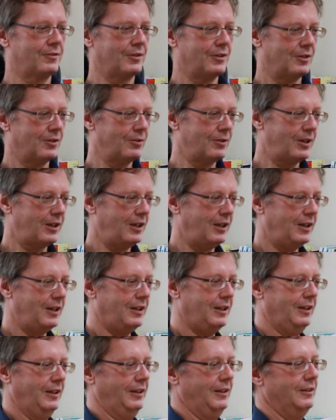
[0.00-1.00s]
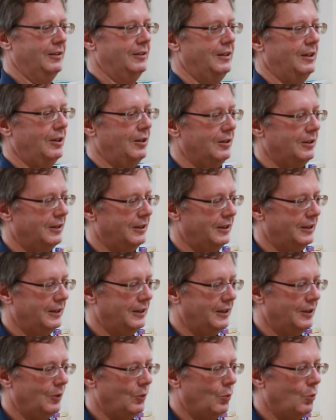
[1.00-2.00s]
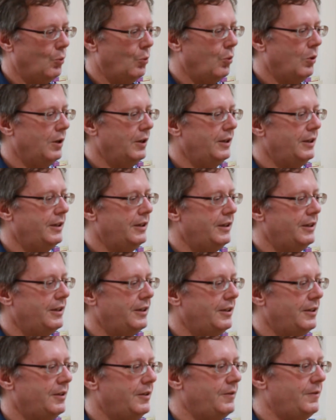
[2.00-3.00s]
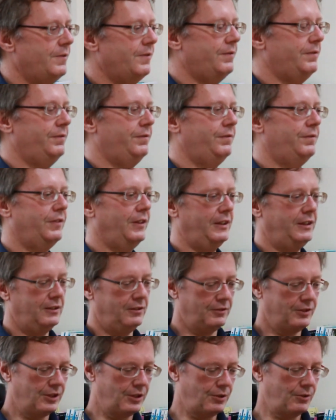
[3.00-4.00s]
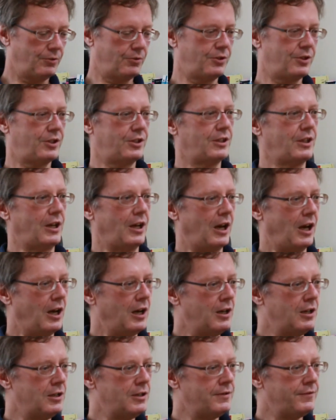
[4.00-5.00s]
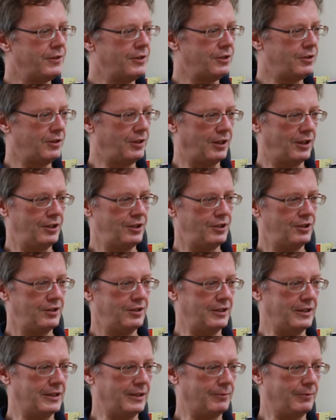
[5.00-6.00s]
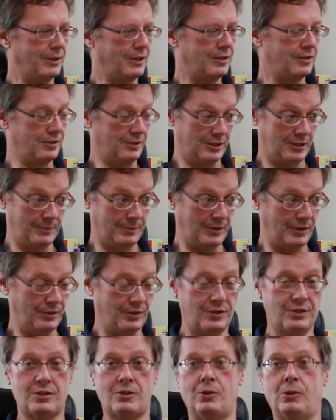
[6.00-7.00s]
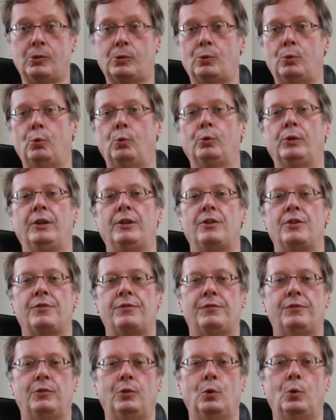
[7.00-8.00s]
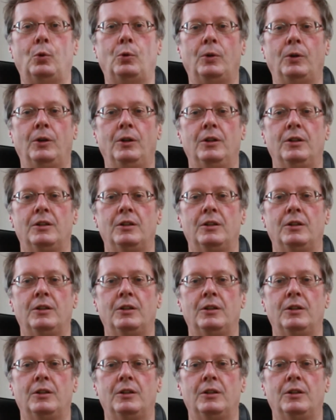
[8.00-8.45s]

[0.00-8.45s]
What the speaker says: Okay. One final use of intonation that we can talk about is called holding the floor.